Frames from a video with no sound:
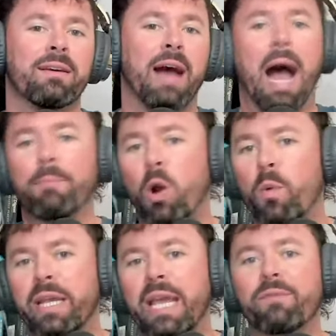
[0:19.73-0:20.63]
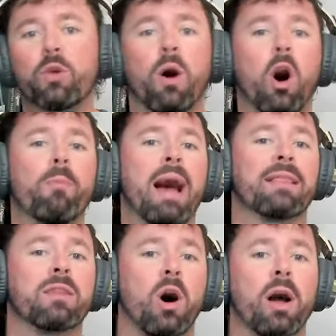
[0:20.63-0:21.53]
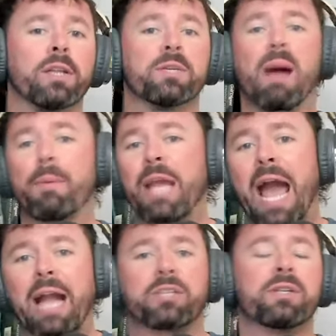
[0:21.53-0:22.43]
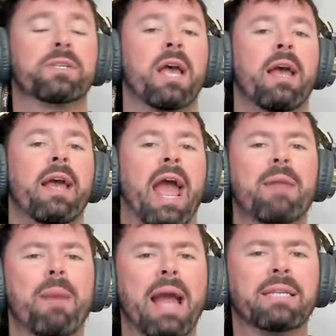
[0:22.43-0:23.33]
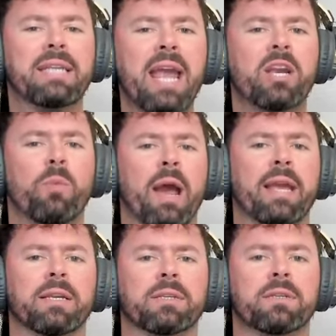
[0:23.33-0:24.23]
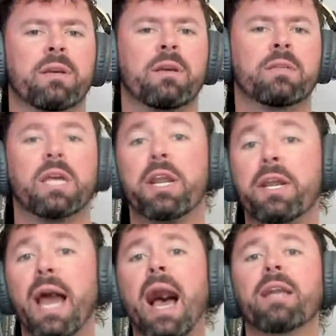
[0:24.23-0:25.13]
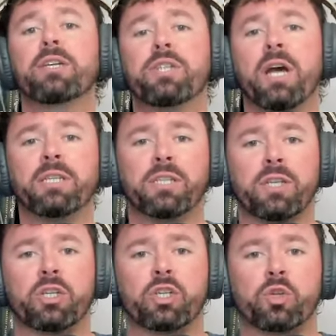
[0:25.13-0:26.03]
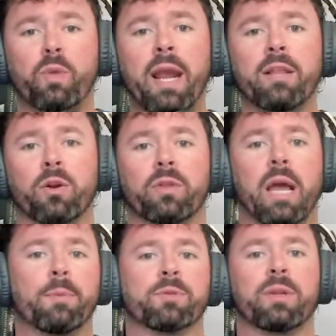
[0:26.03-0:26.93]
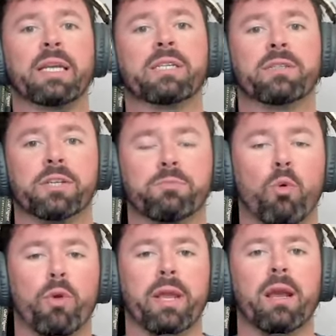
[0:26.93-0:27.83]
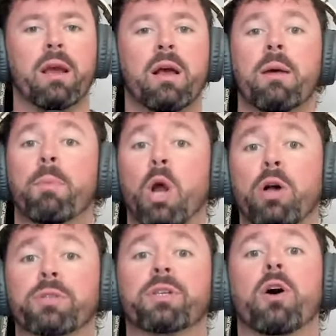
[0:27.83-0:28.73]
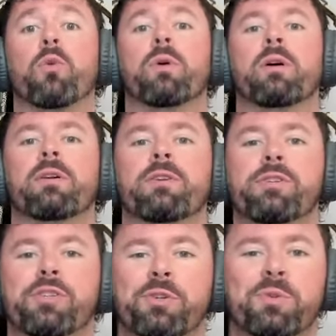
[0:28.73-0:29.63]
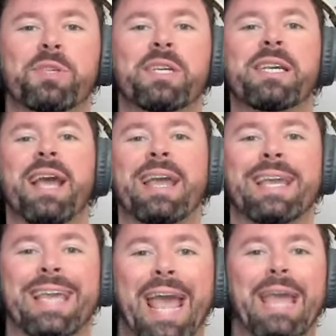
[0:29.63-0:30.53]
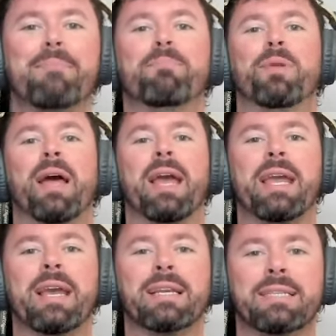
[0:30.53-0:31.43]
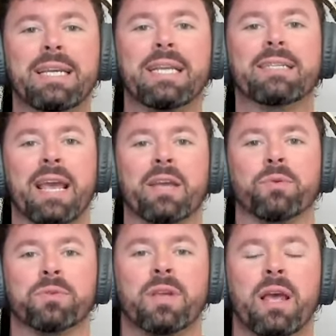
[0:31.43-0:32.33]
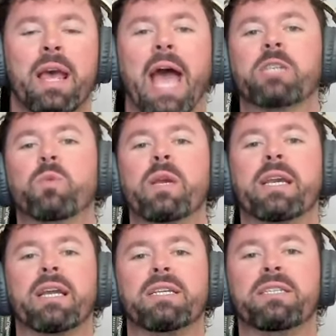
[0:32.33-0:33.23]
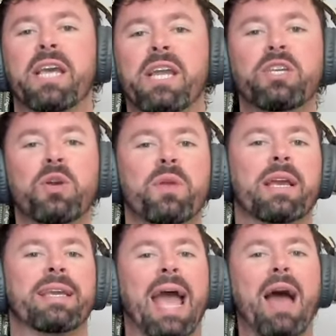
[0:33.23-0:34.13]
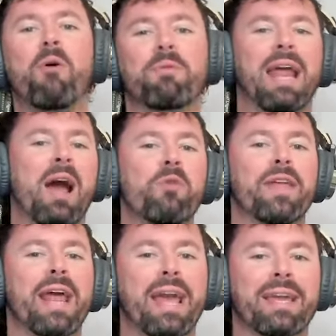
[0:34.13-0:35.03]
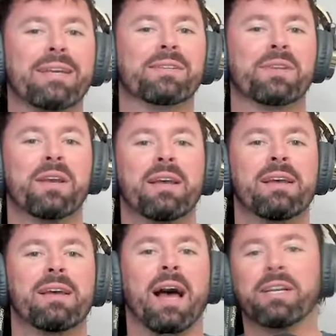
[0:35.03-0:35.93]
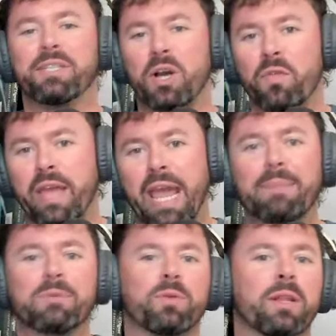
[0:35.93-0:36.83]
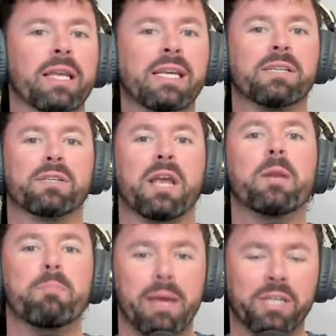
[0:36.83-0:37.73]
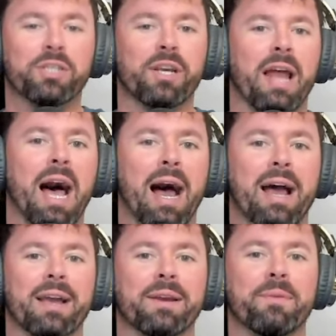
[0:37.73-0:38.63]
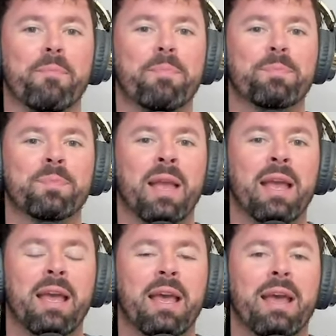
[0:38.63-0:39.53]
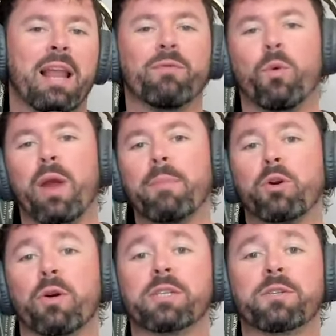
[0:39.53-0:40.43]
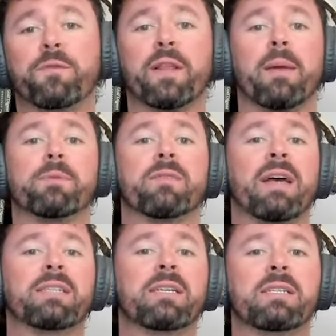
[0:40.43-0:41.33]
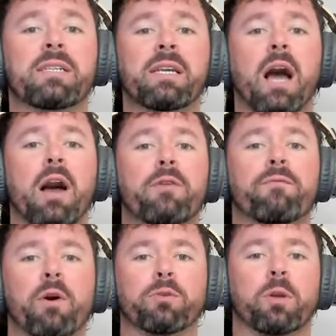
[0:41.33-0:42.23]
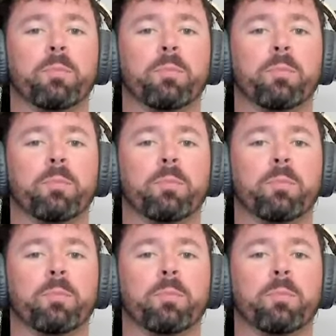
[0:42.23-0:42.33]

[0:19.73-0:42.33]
I'm going to give you all my thoughts, my reactions, and my takeaways to not just the trailer that was released this morning, but also juicy gameplay details as we continue to count down the days until the game's release in mid-July. Hello, everyone. I'm Chris Phillips of SEC Unfiltered.